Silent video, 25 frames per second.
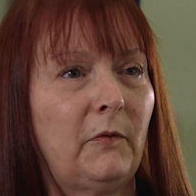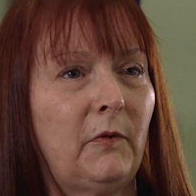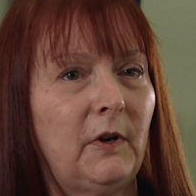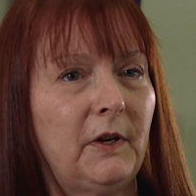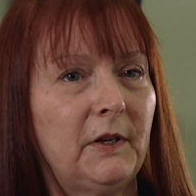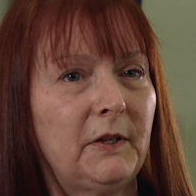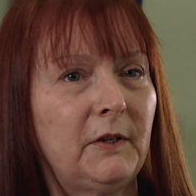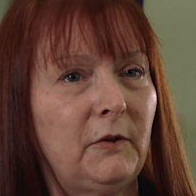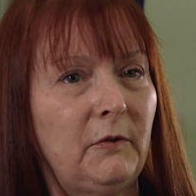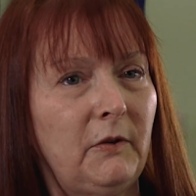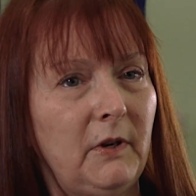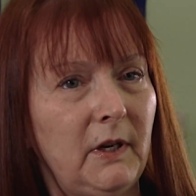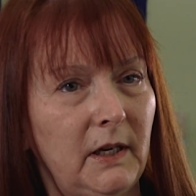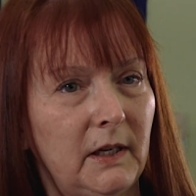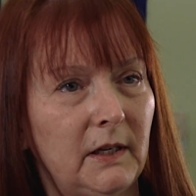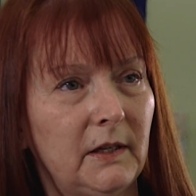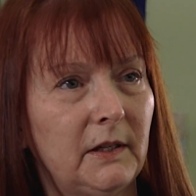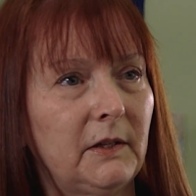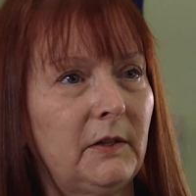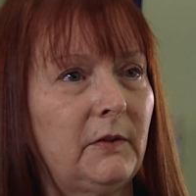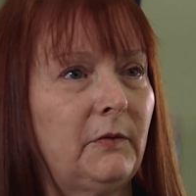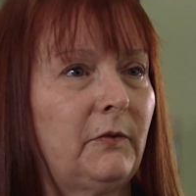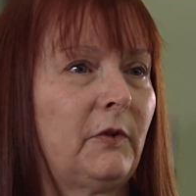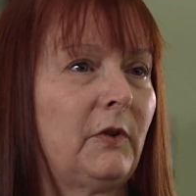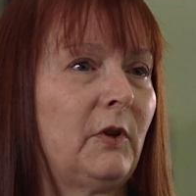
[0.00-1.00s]
fostering
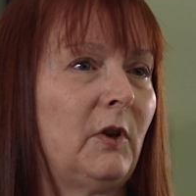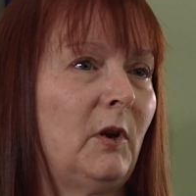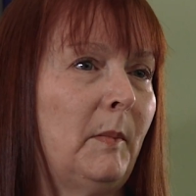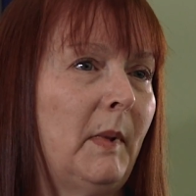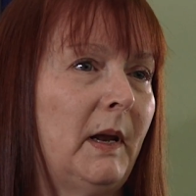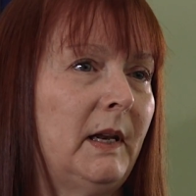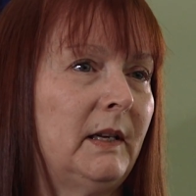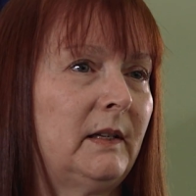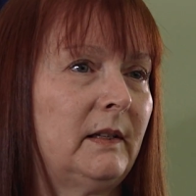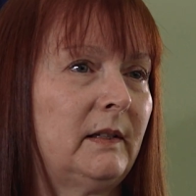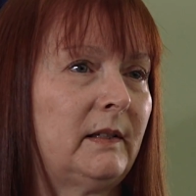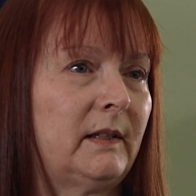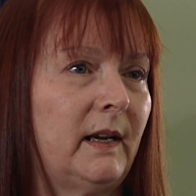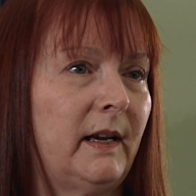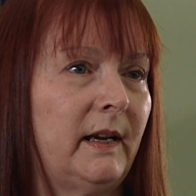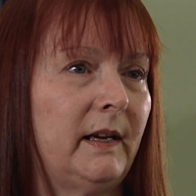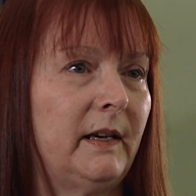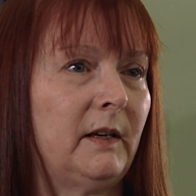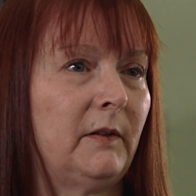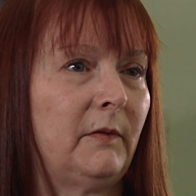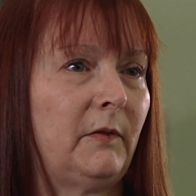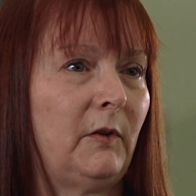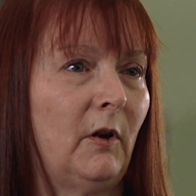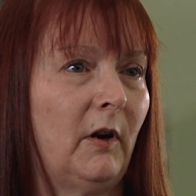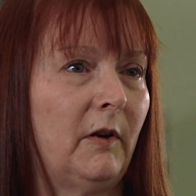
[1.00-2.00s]
is for the Humane
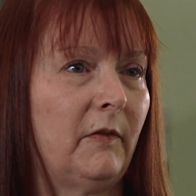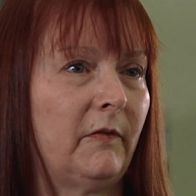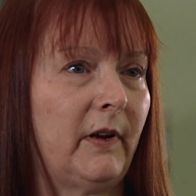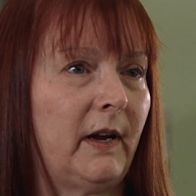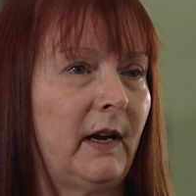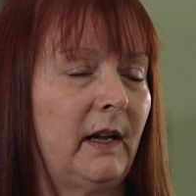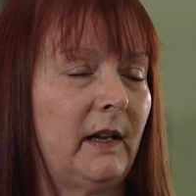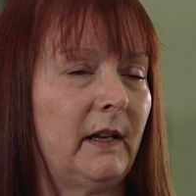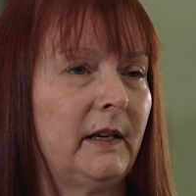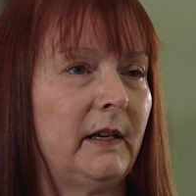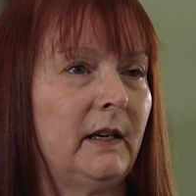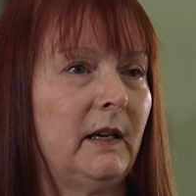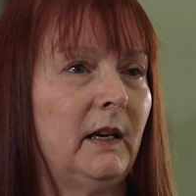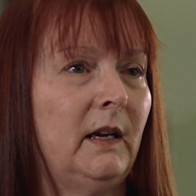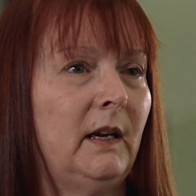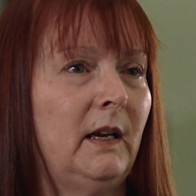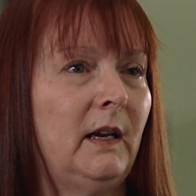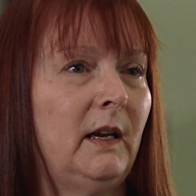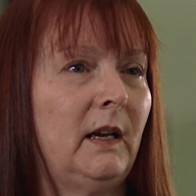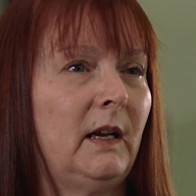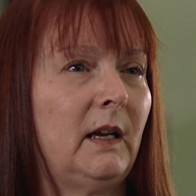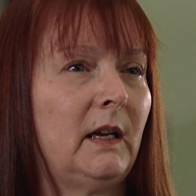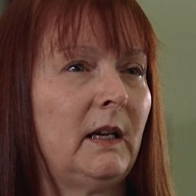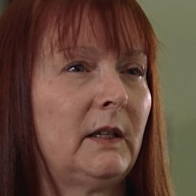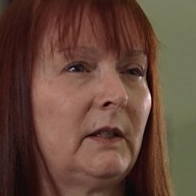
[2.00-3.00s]
Society of Huron Valley
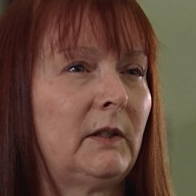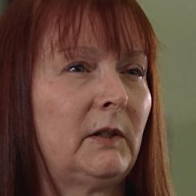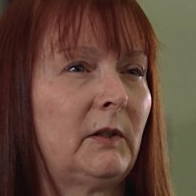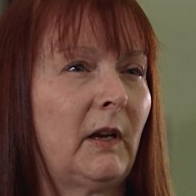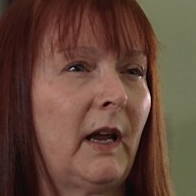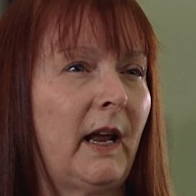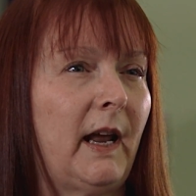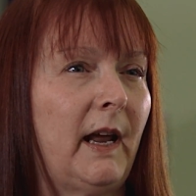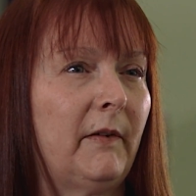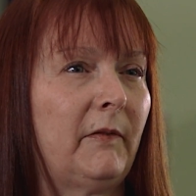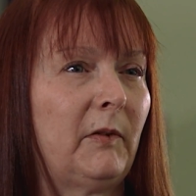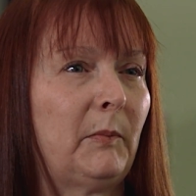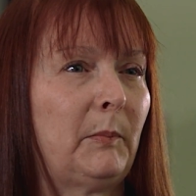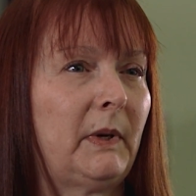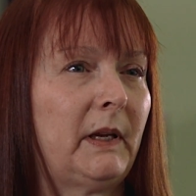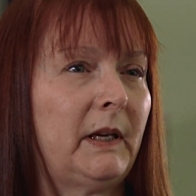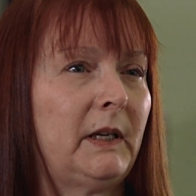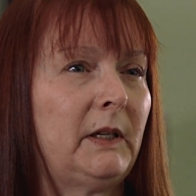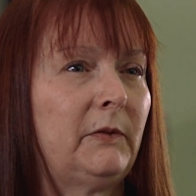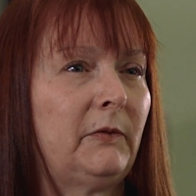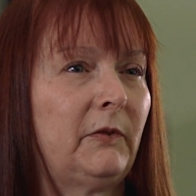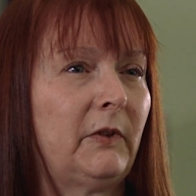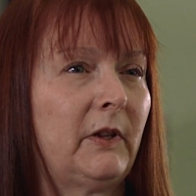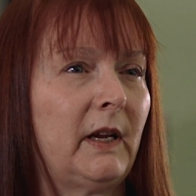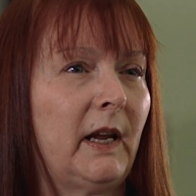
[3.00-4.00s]
is to have a
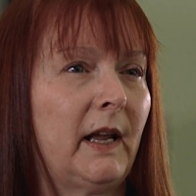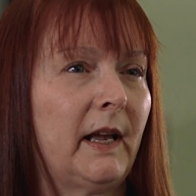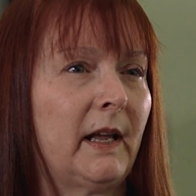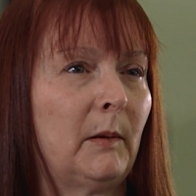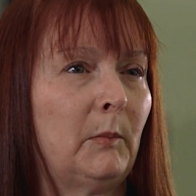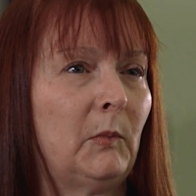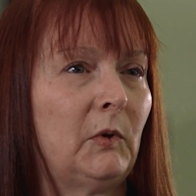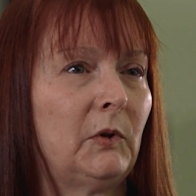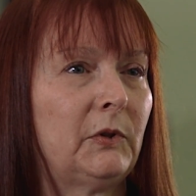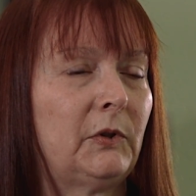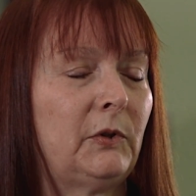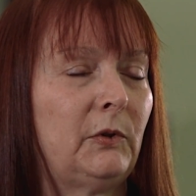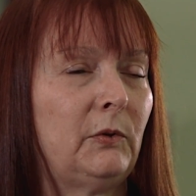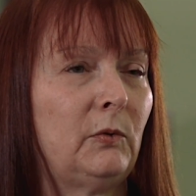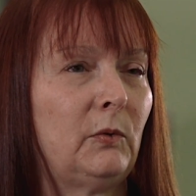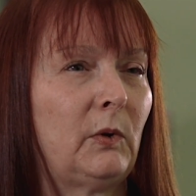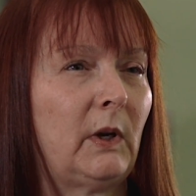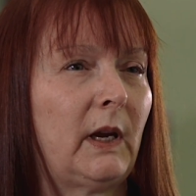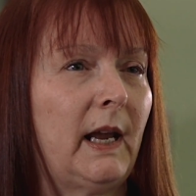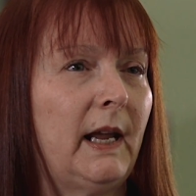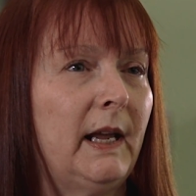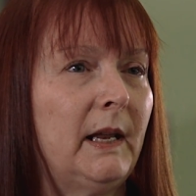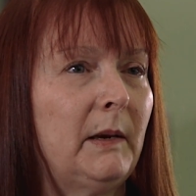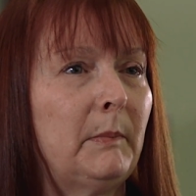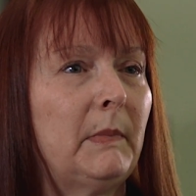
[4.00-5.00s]
place for the animals who
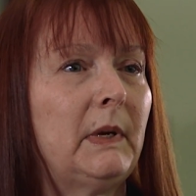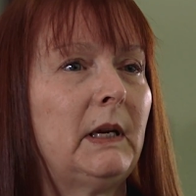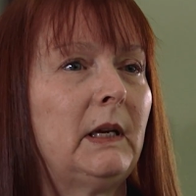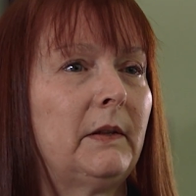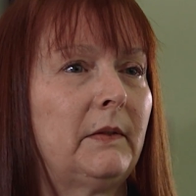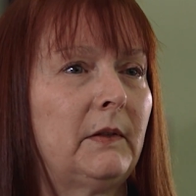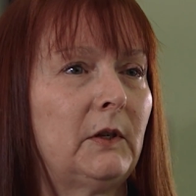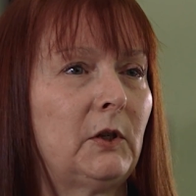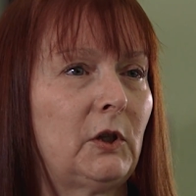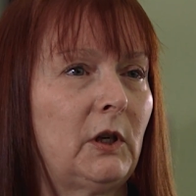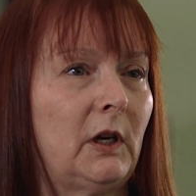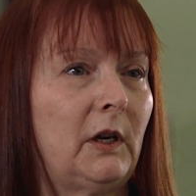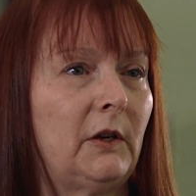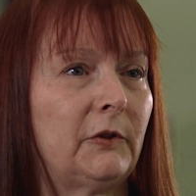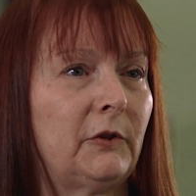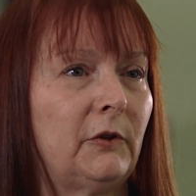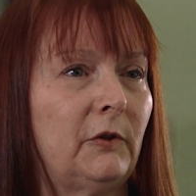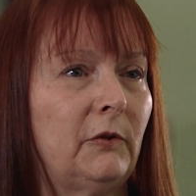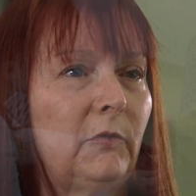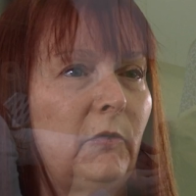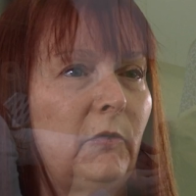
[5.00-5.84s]
can't be at the shelter